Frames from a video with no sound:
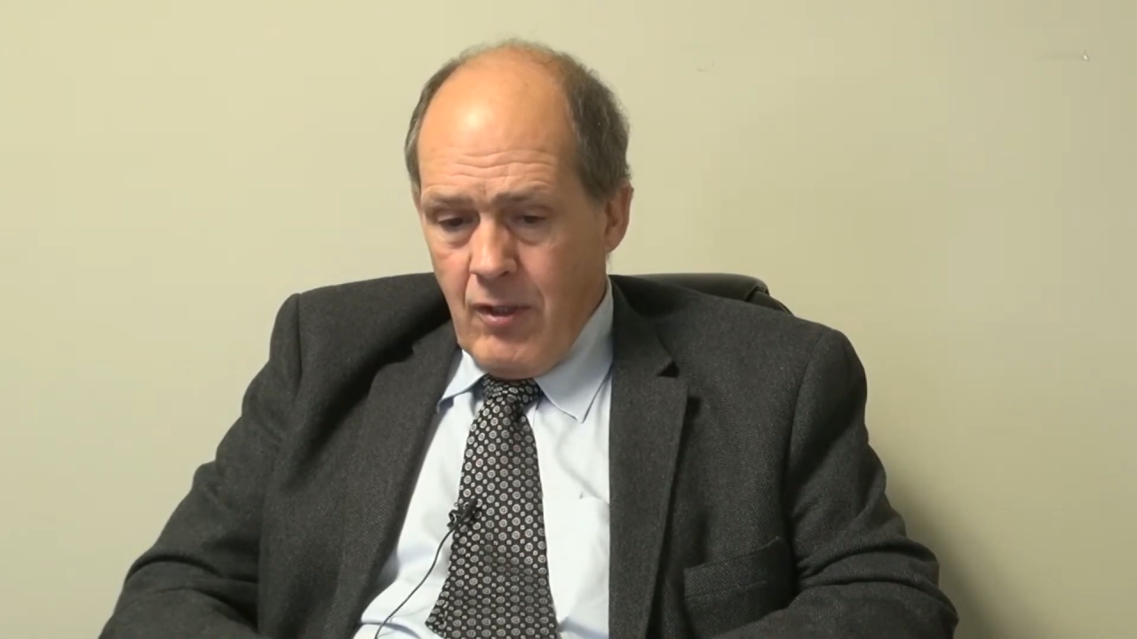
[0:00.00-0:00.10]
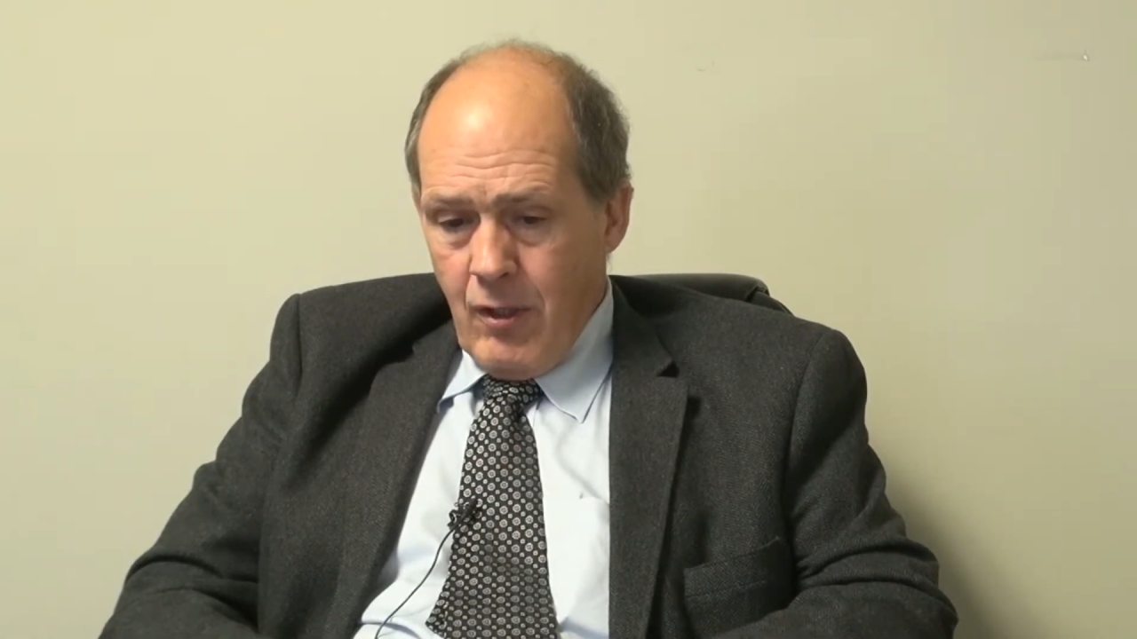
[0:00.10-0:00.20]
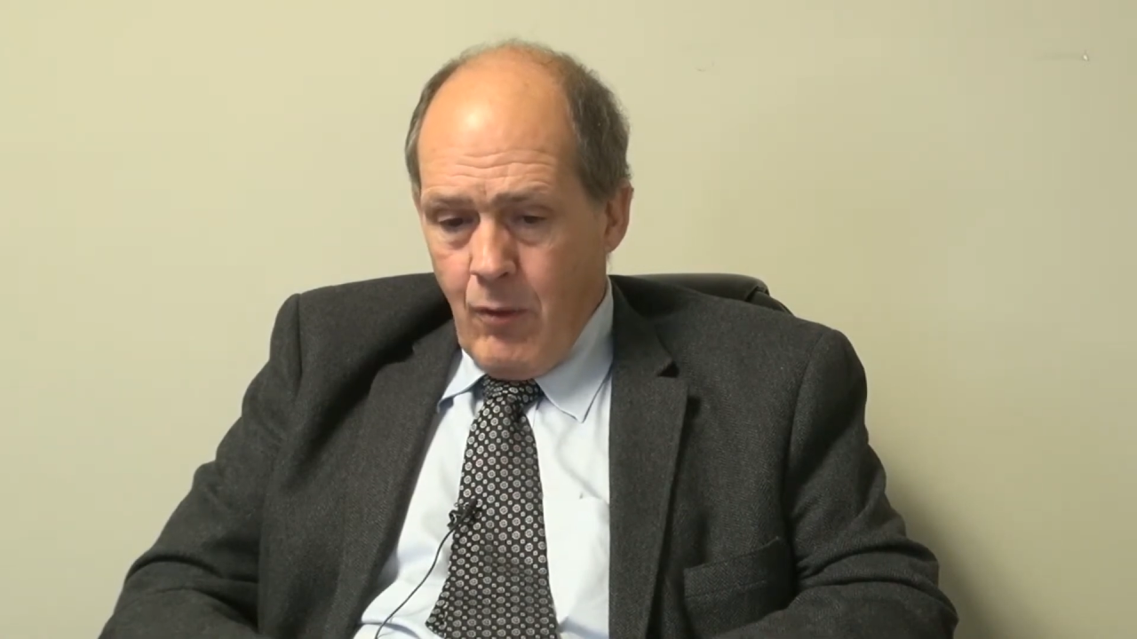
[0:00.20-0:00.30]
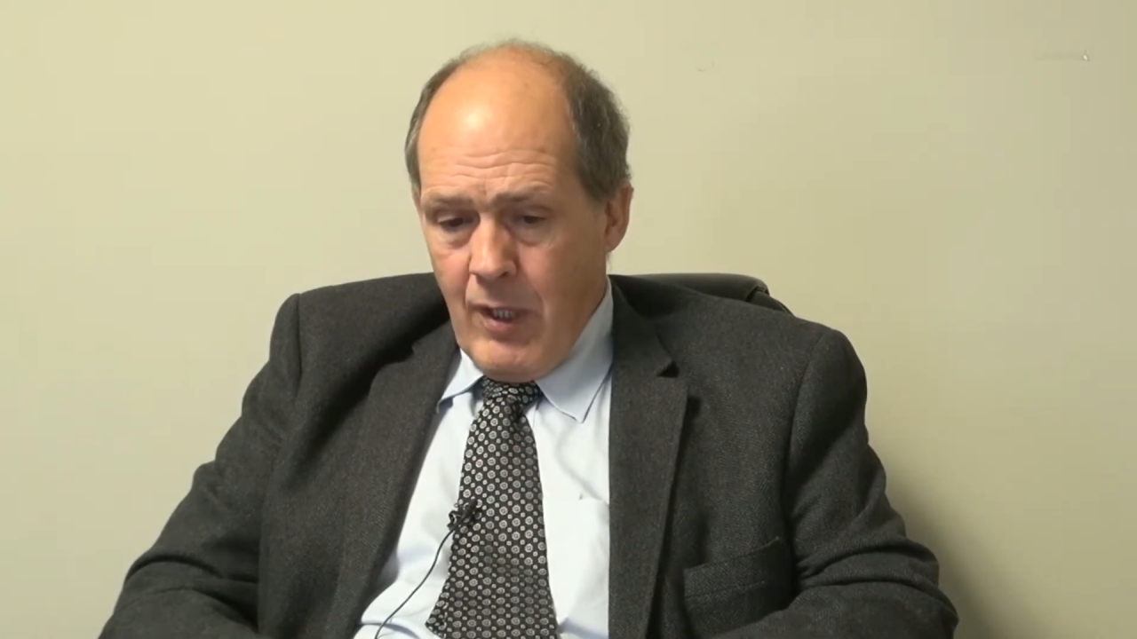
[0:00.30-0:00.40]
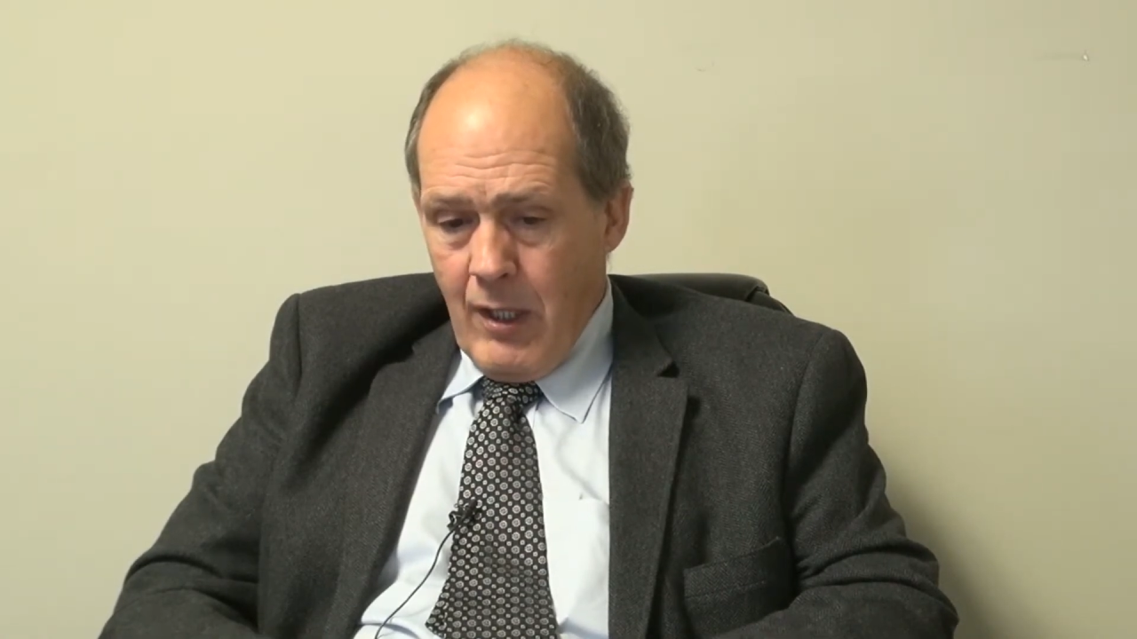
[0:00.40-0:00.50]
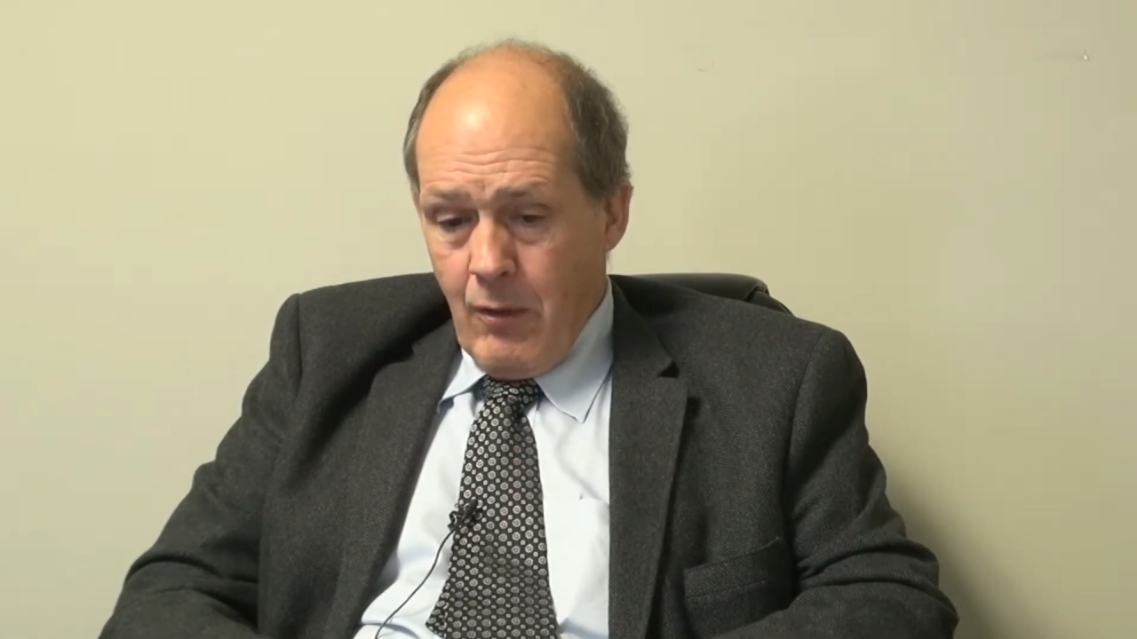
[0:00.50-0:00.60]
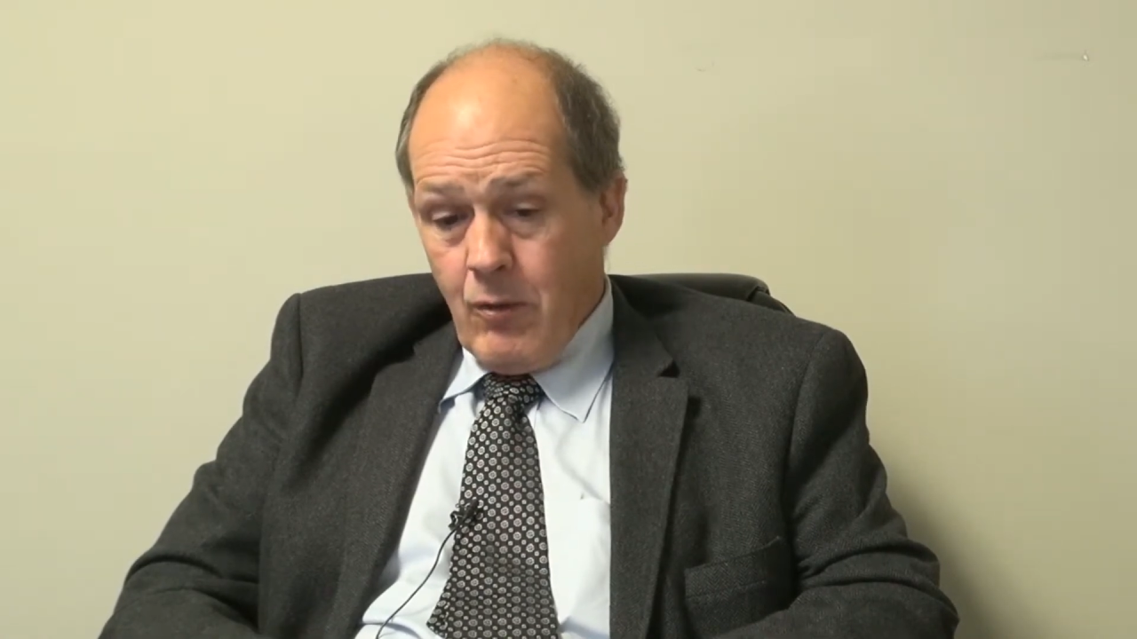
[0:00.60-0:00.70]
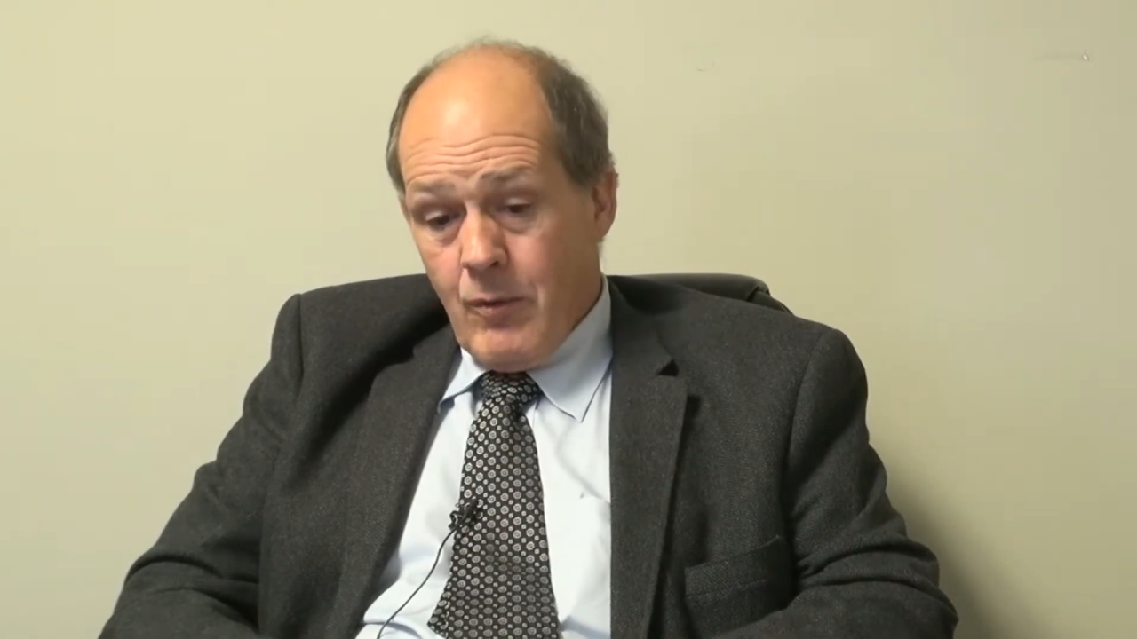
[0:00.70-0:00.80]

to the Crown,